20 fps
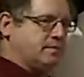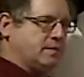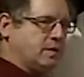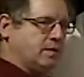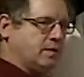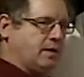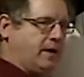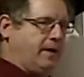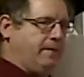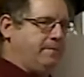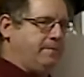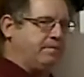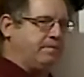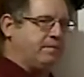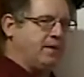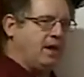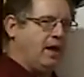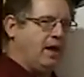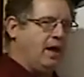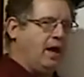okay?
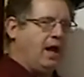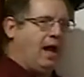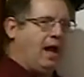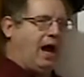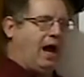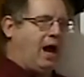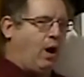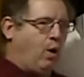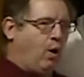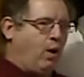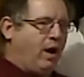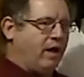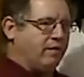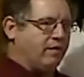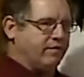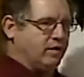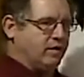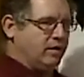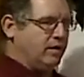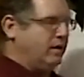
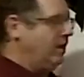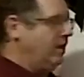However,